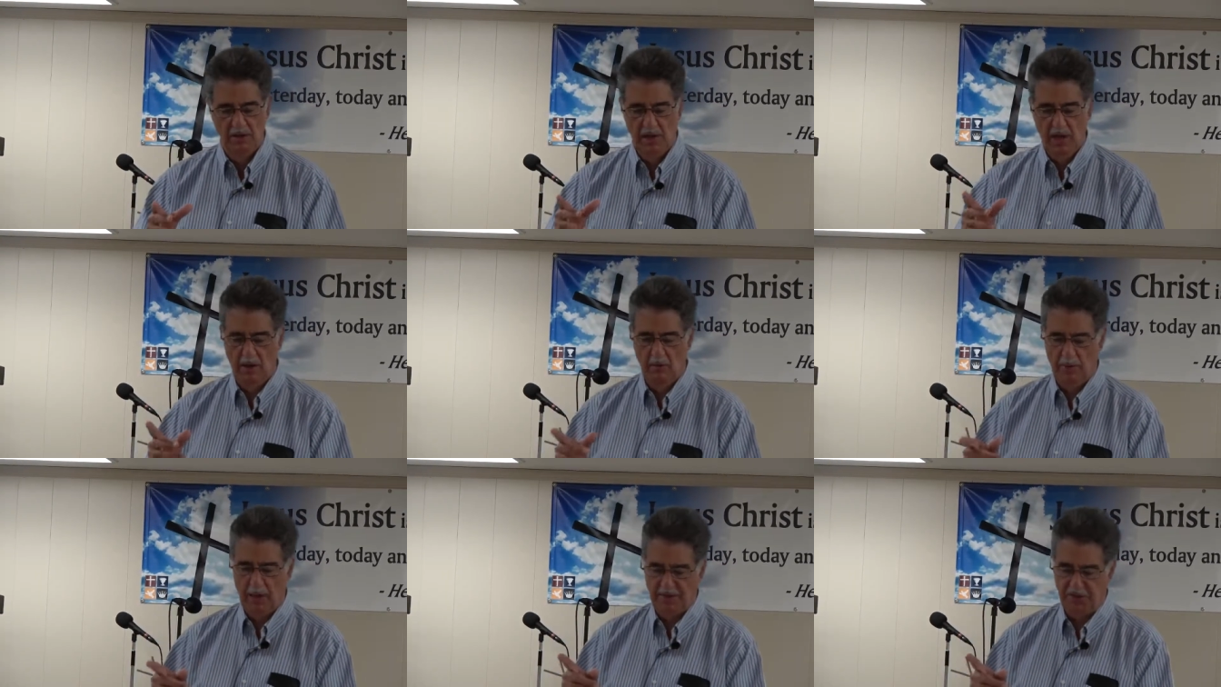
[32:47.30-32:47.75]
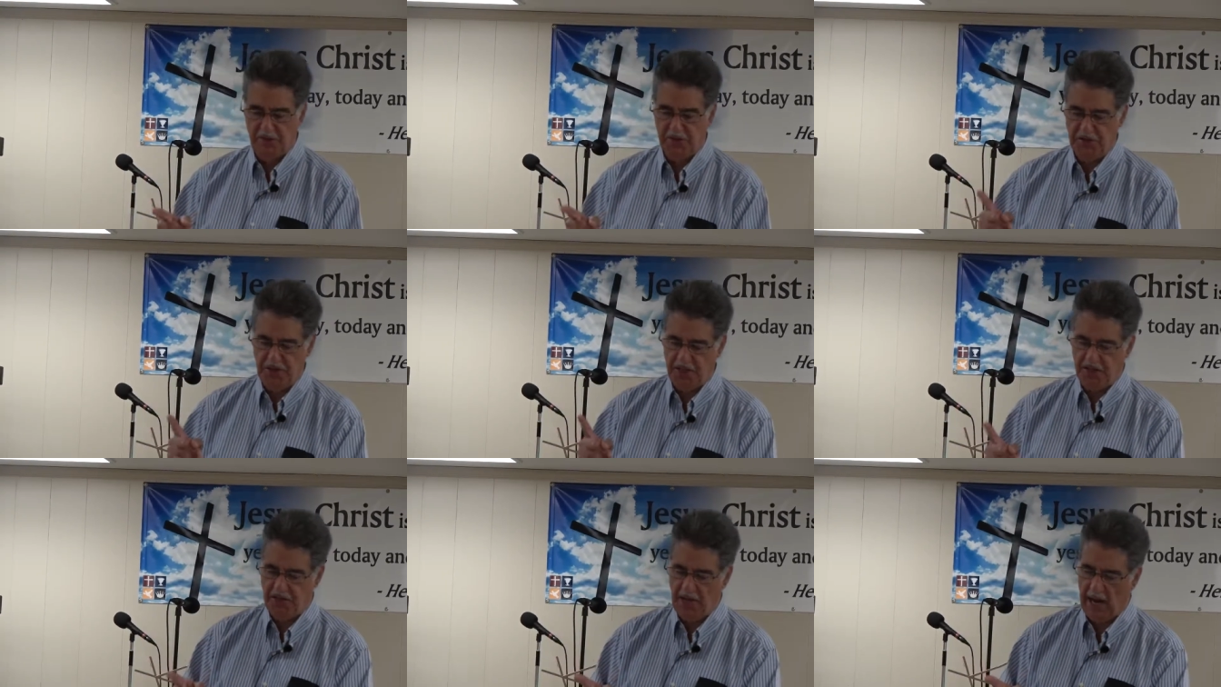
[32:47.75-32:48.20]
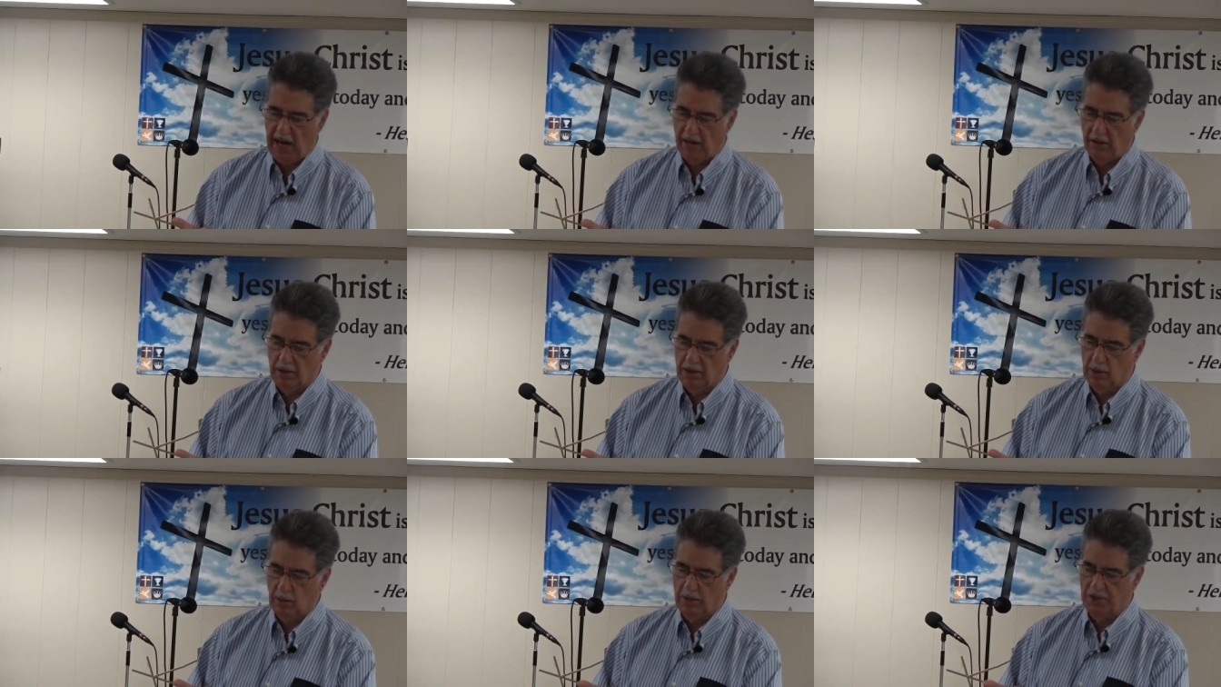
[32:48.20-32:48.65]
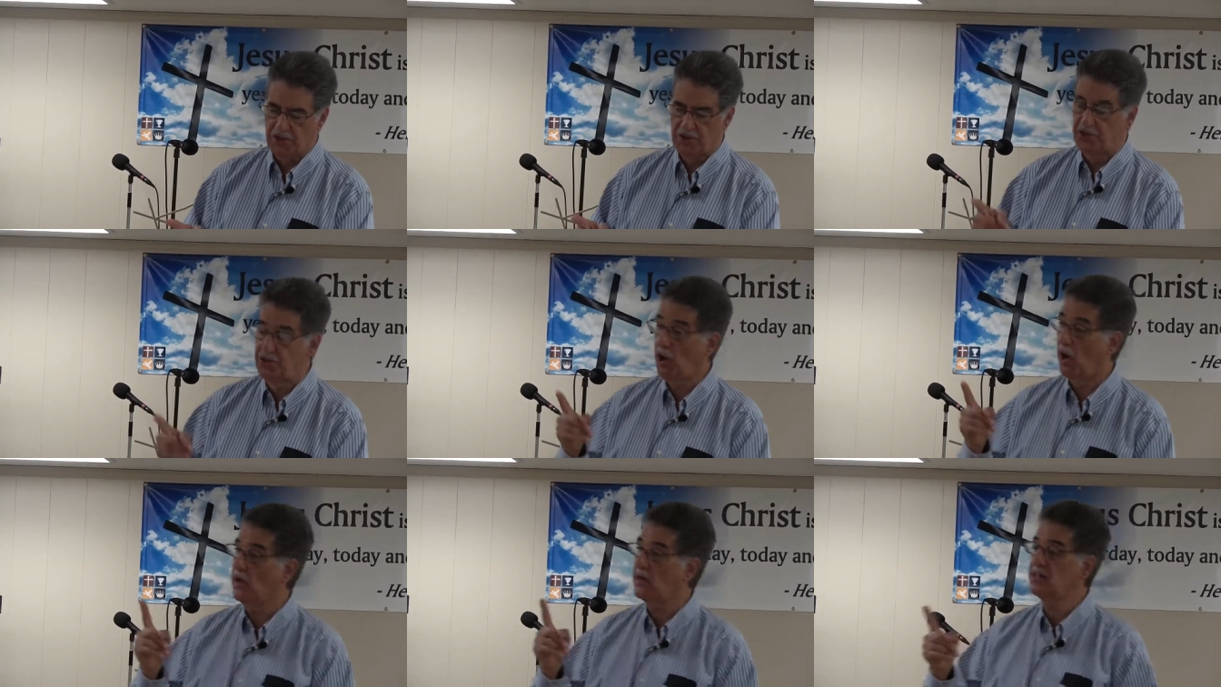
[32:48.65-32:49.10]
now about the sixth hour, there was
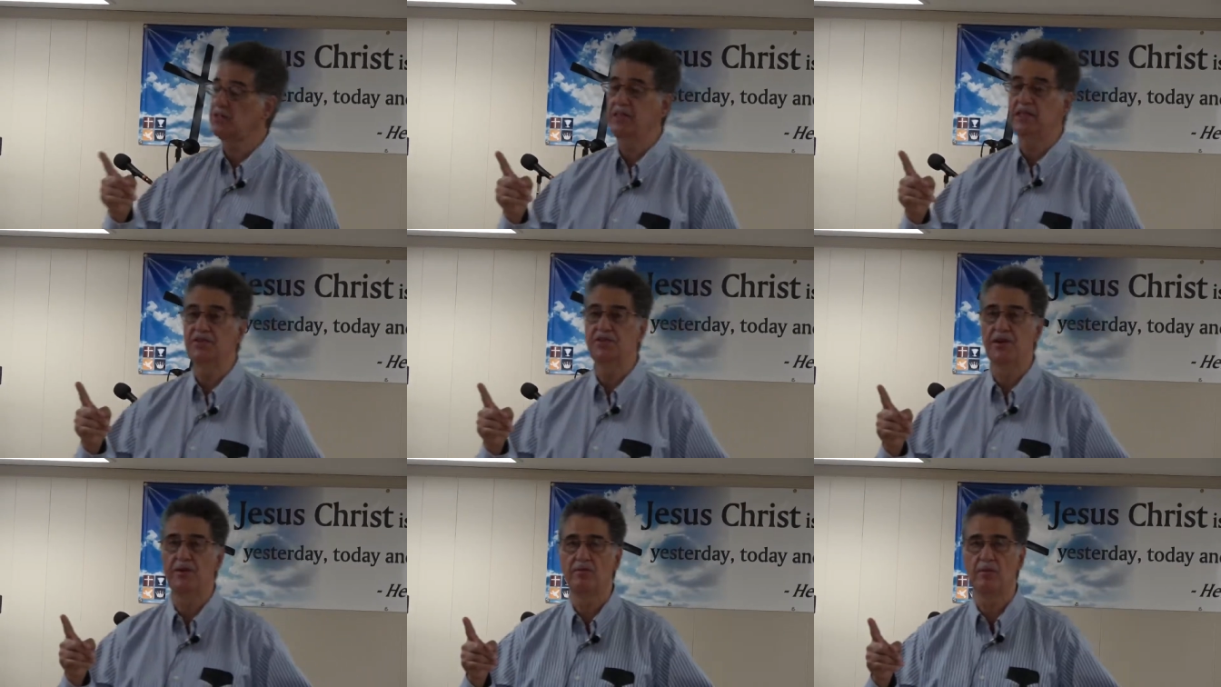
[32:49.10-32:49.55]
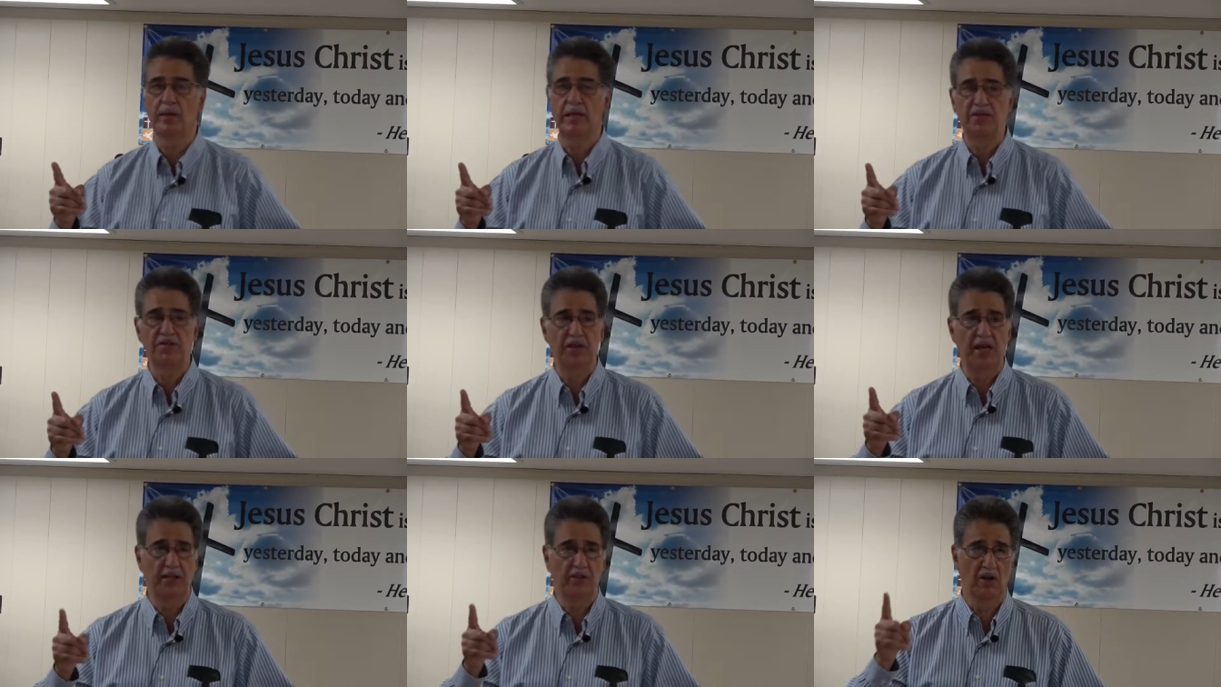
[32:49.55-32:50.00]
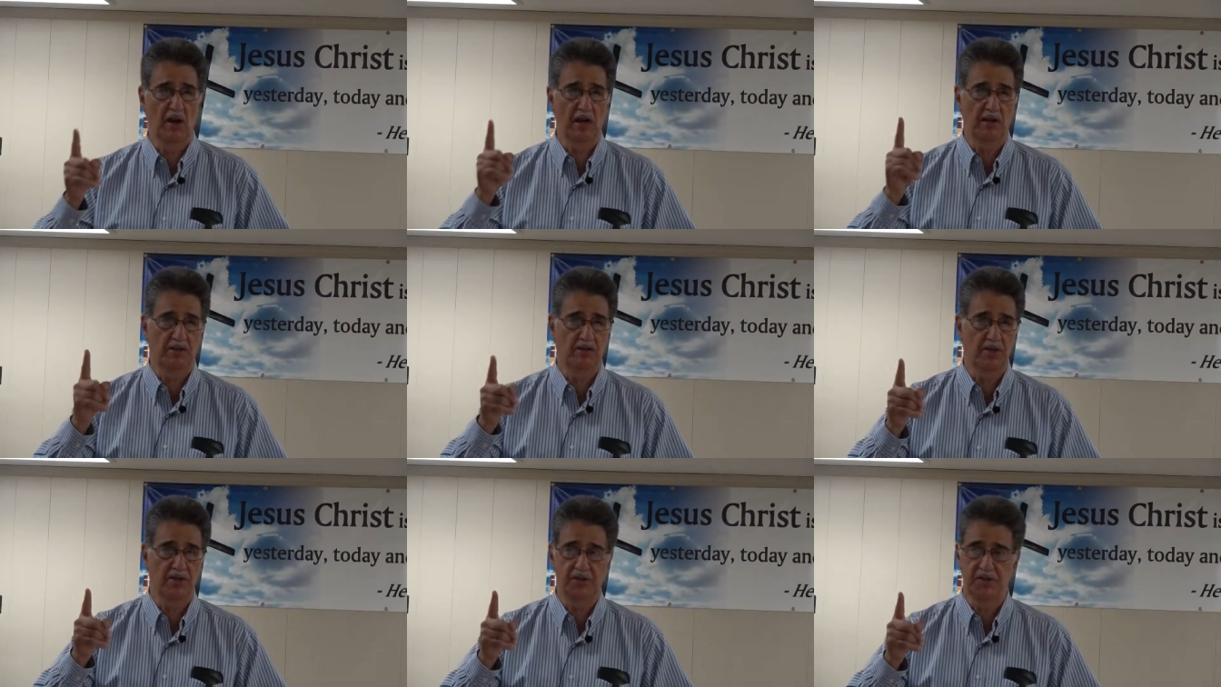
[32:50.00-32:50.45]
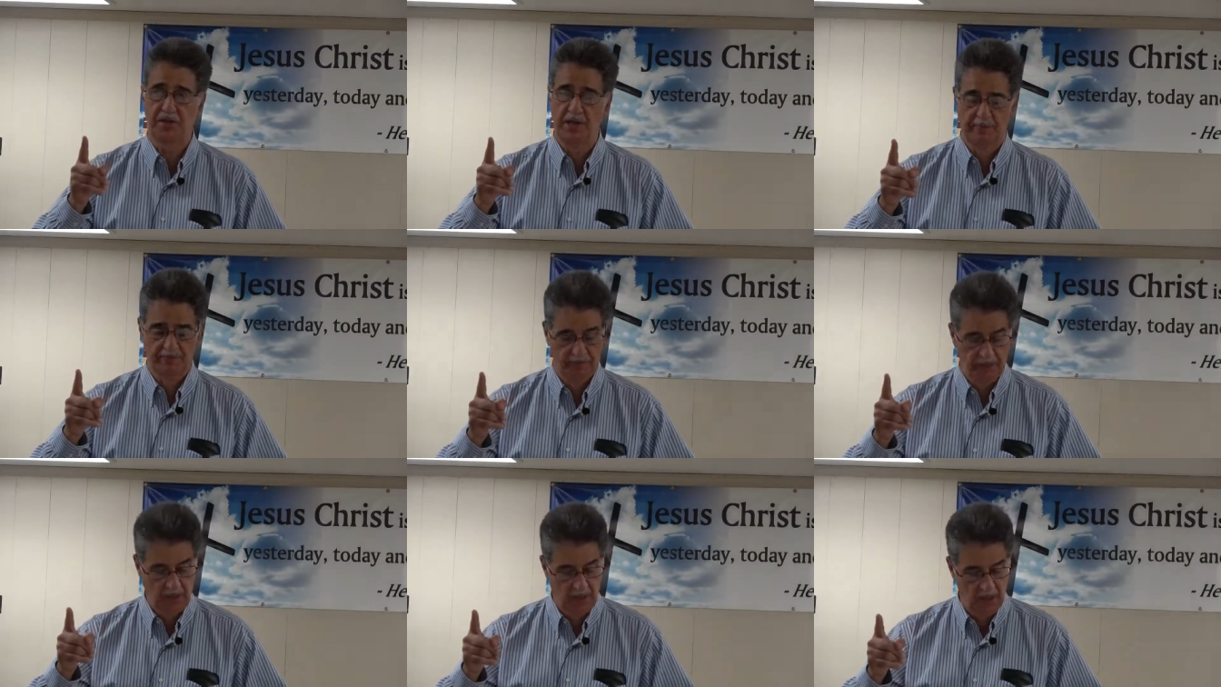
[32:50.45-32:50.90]
darkness, everybody say darkness,
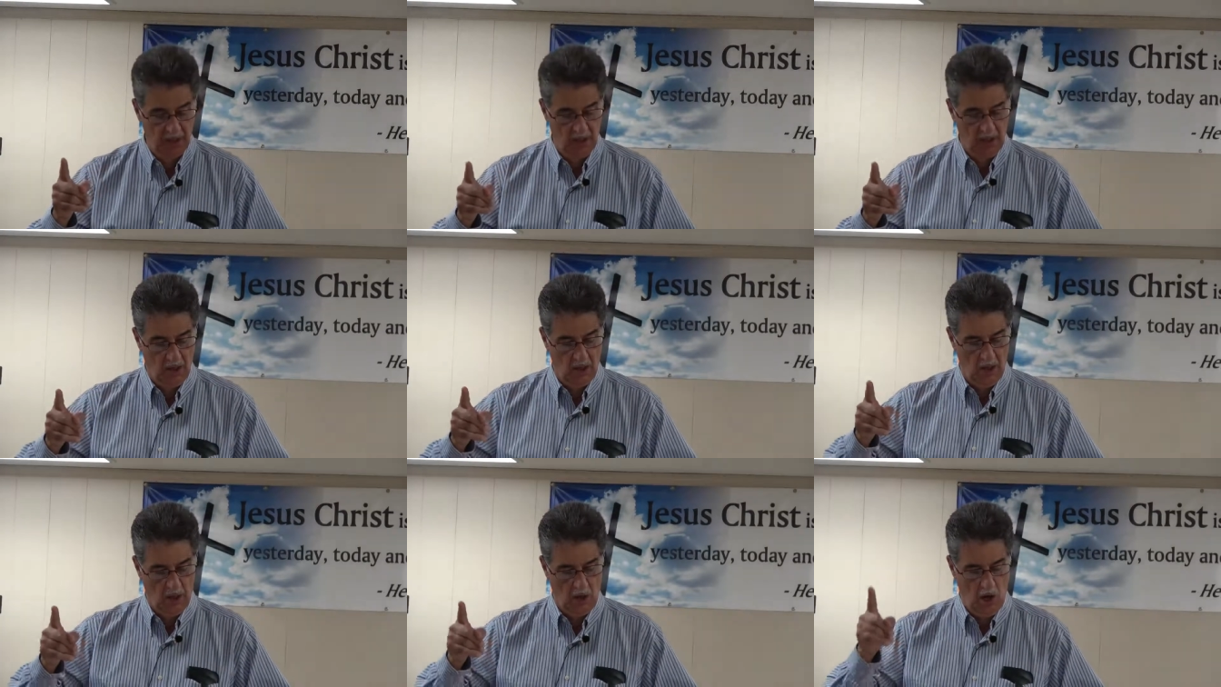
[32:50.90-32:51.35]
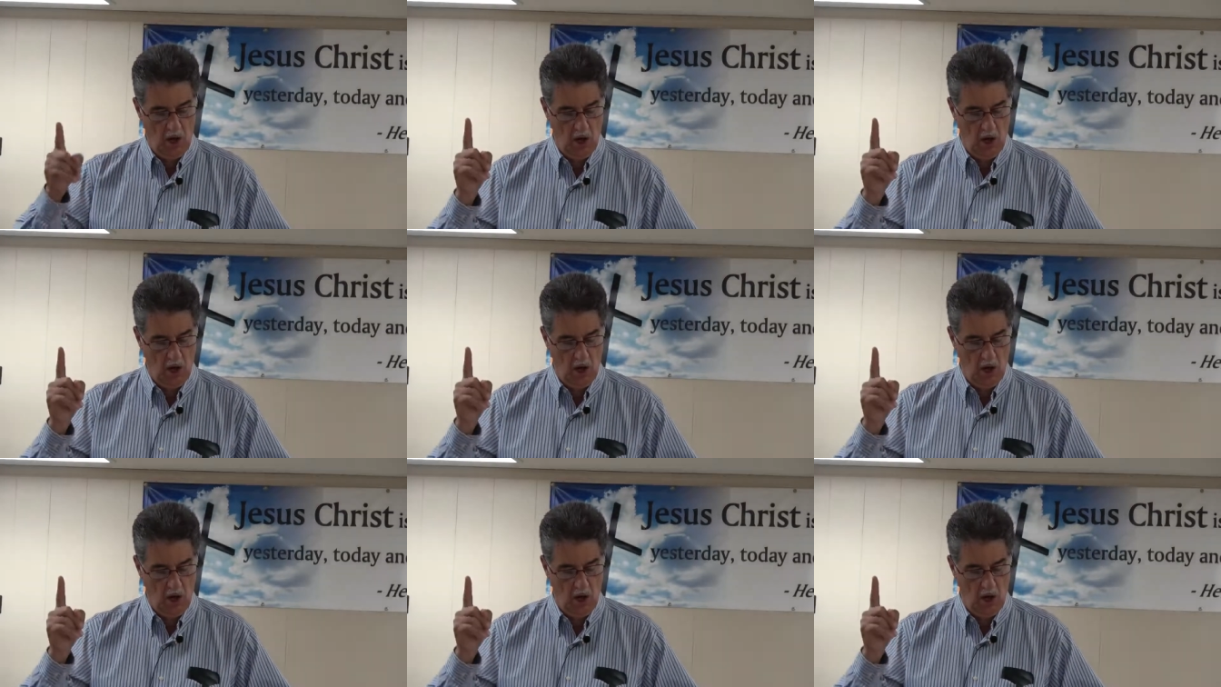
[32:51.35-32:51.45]
darkness.